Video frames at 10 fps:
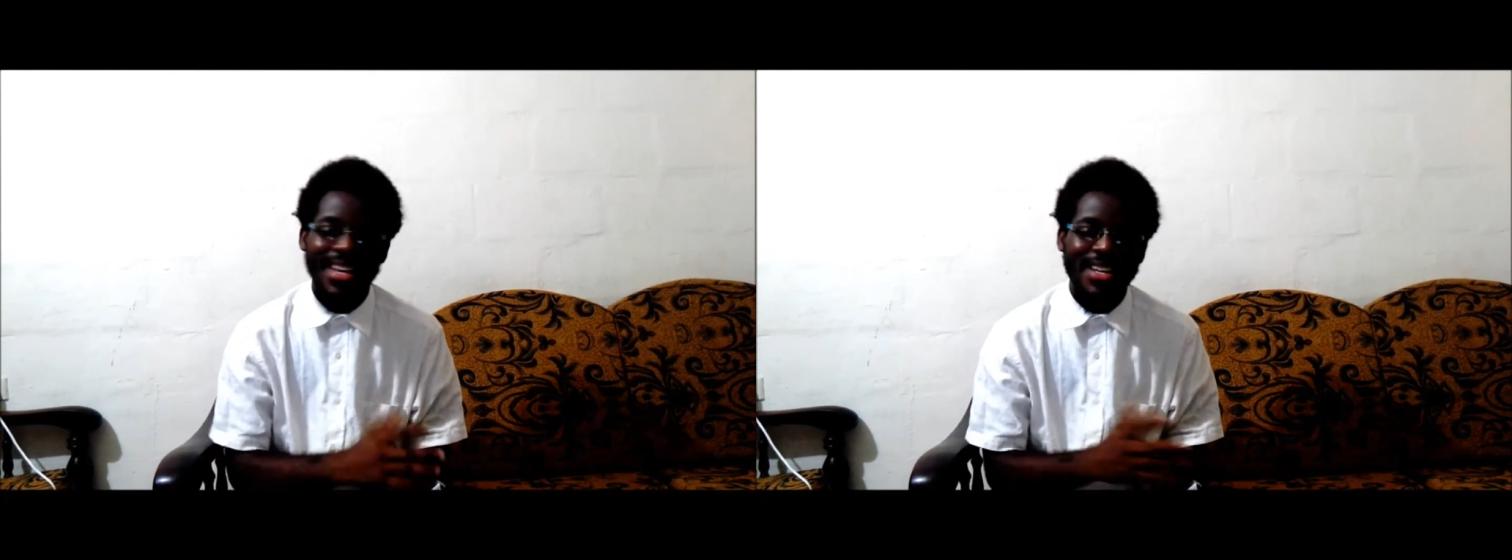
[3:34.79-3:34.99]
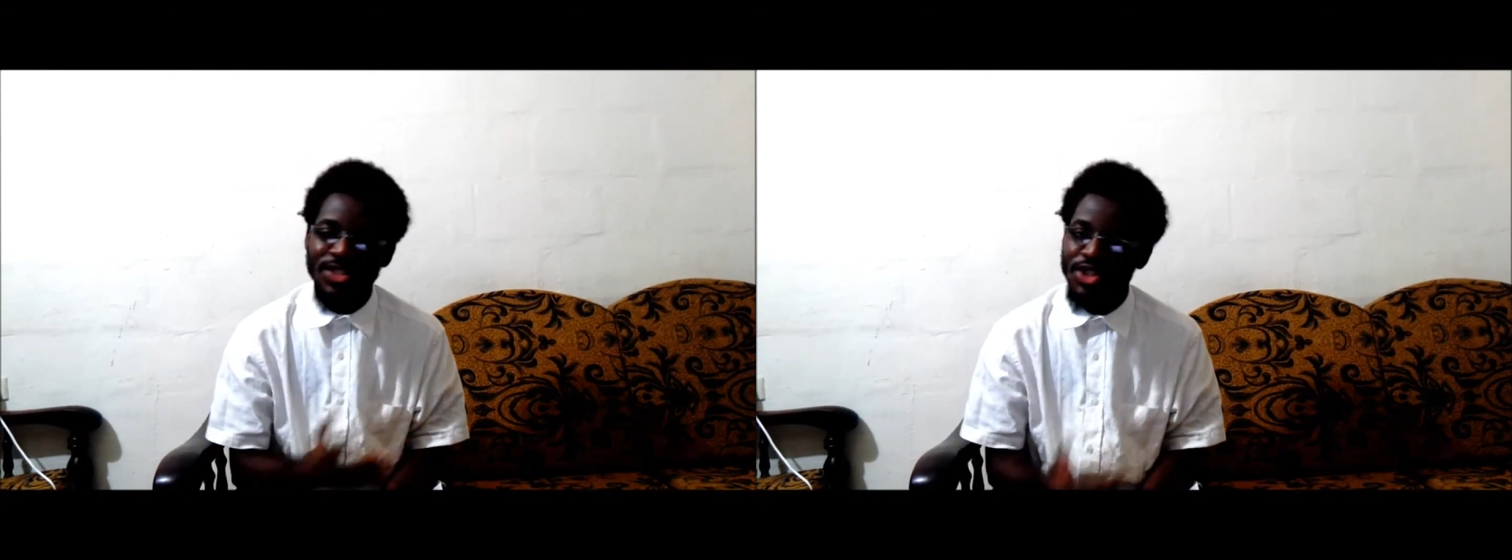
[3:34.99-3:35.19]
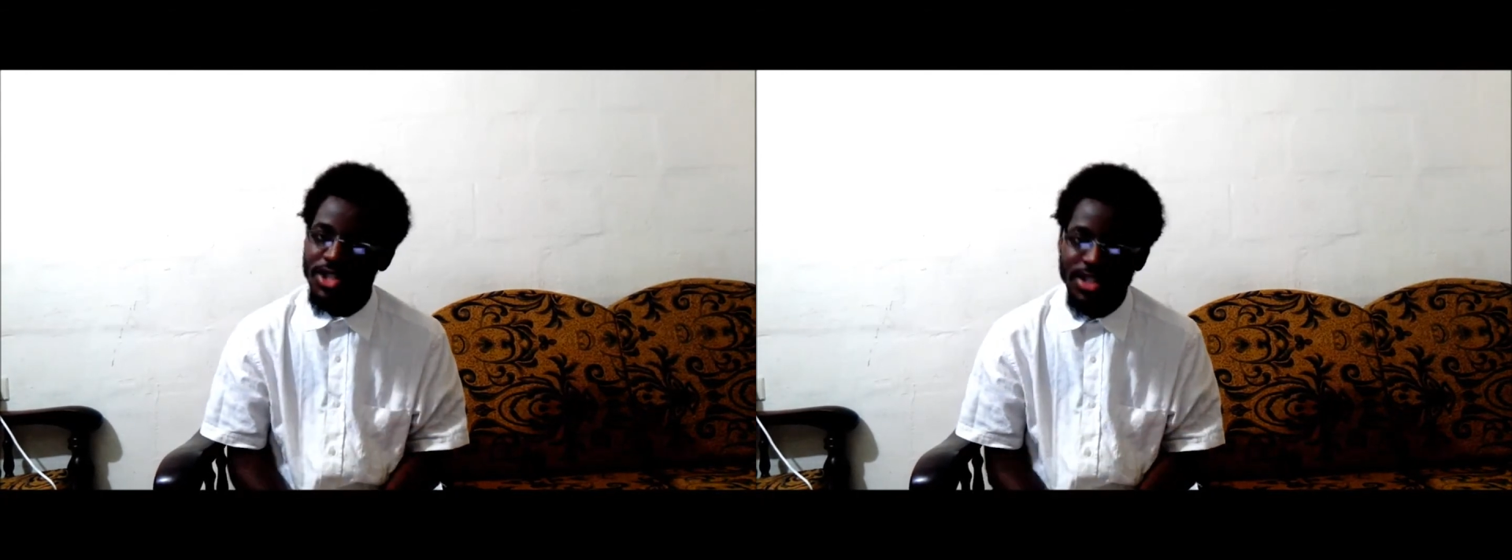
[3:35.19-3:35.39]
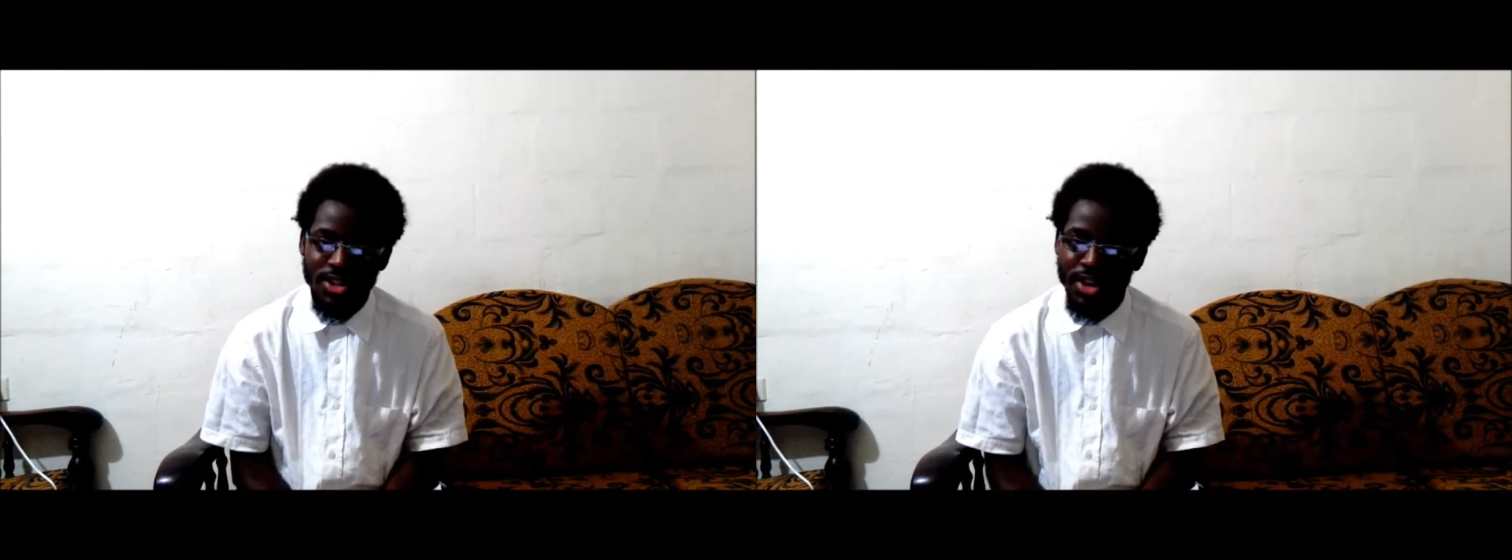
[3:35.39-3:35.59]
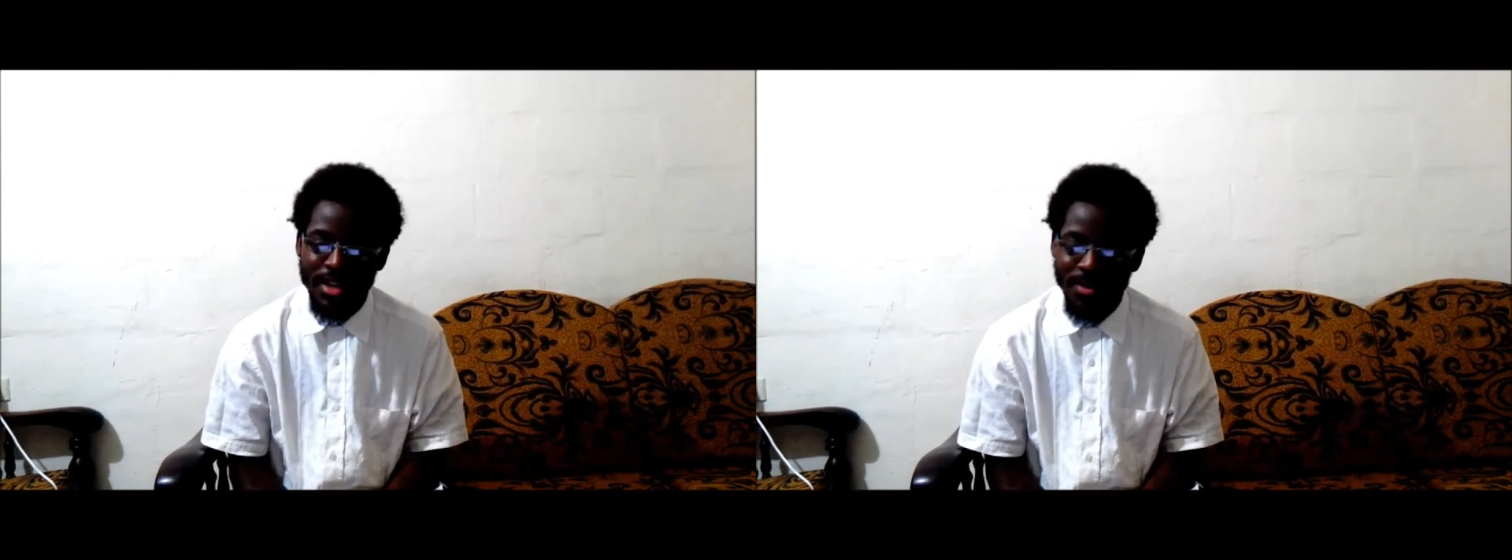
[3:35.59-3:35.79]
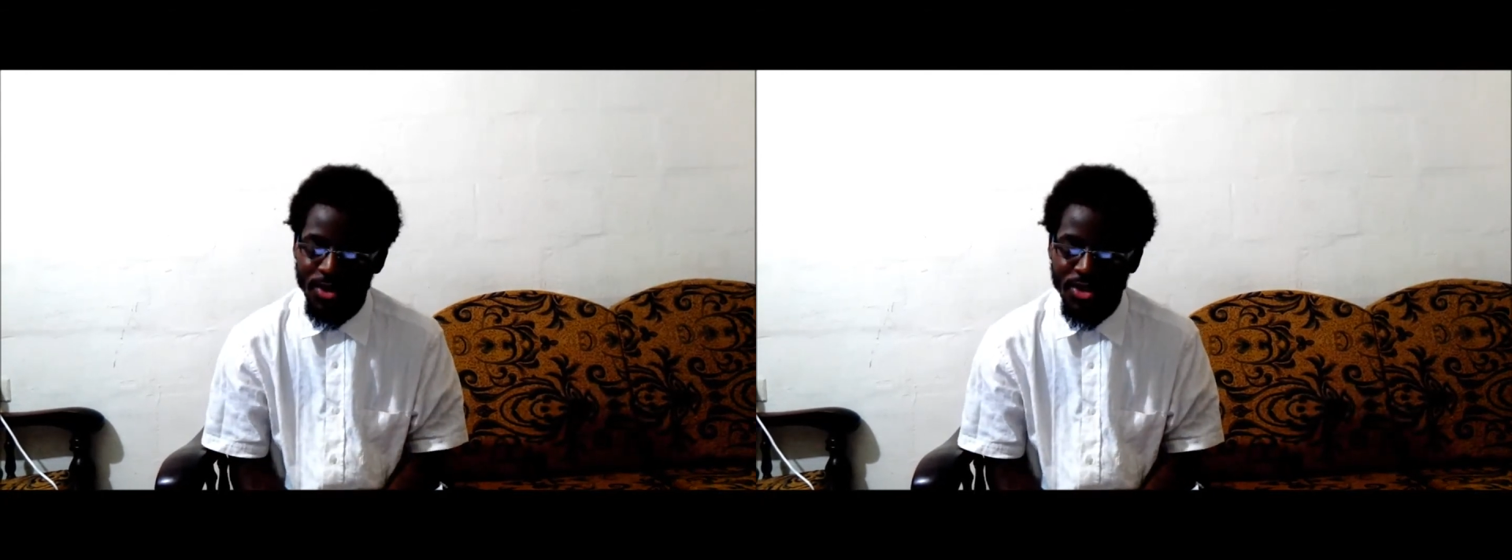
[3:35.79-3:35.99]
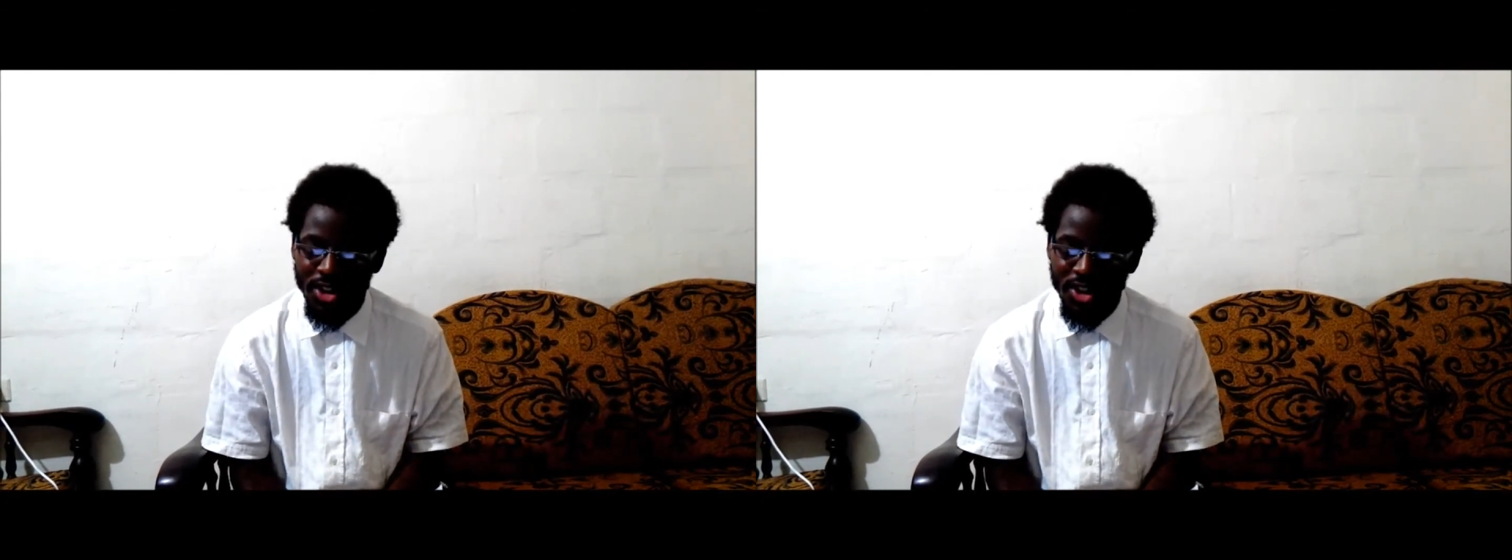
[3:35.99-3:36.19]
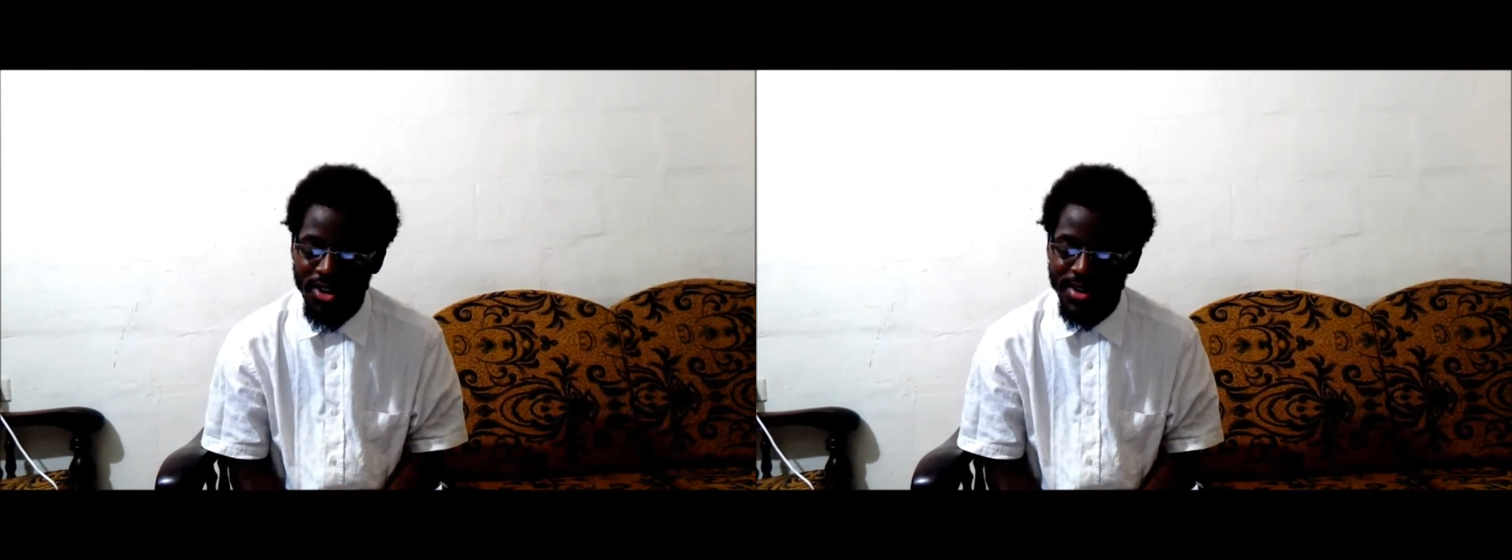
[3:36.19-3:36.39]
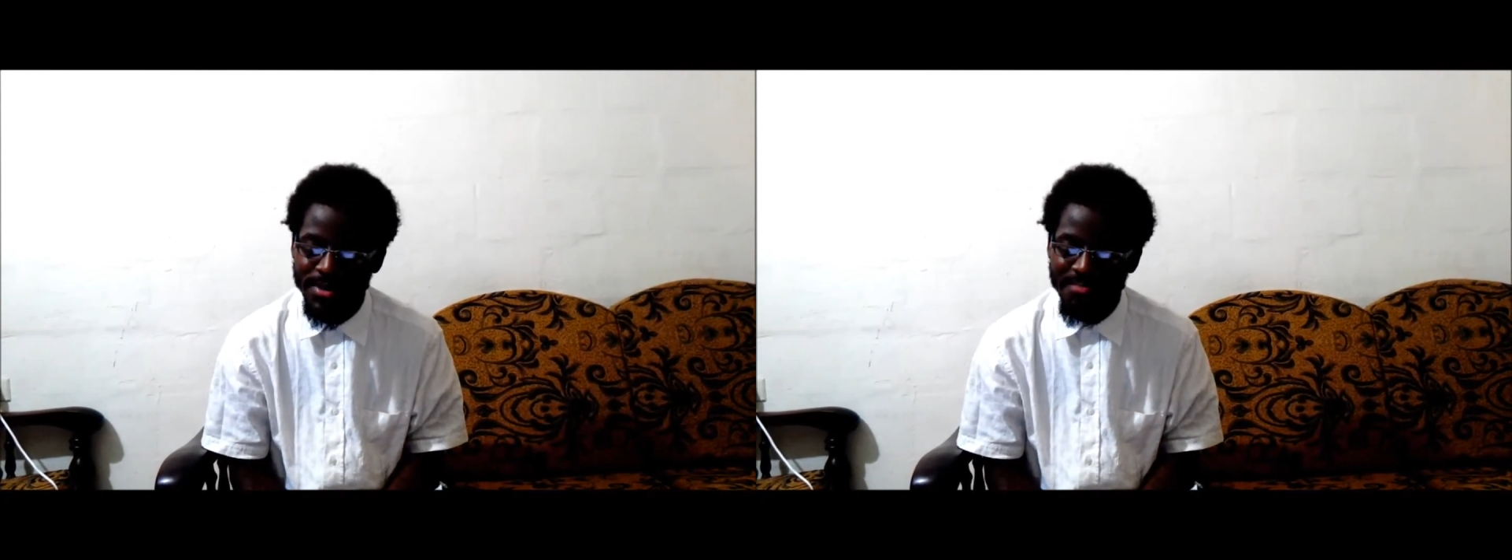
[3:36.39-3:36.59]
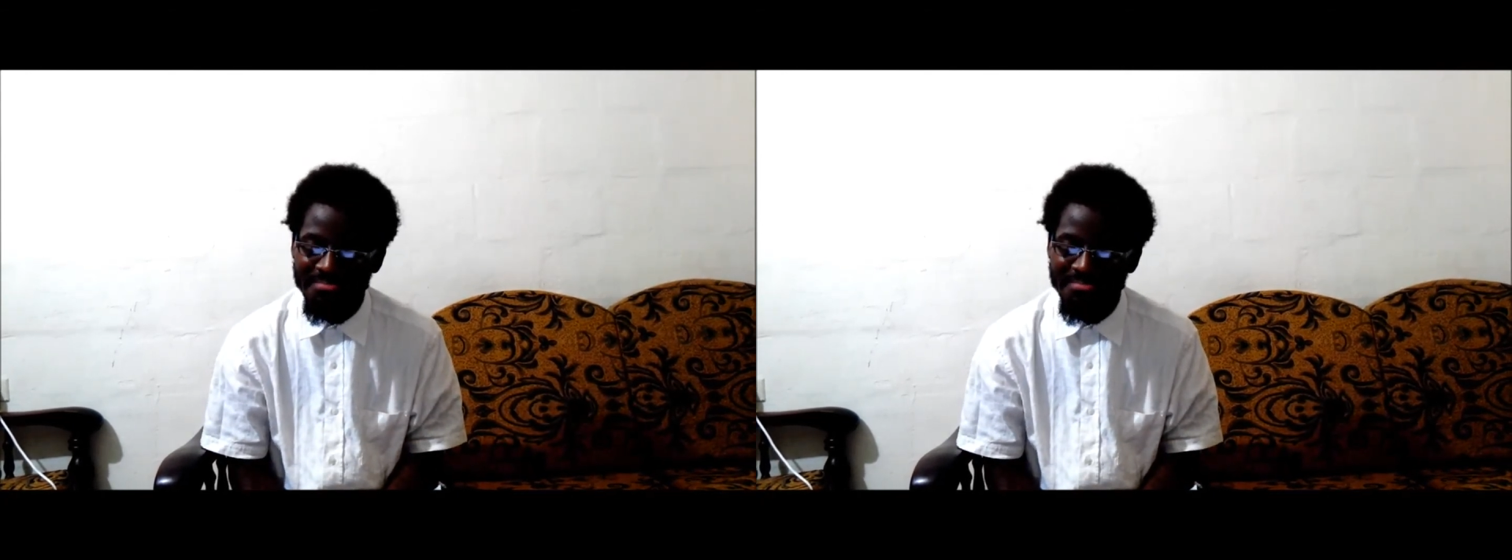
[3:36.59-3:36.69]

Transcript: it's not about your God.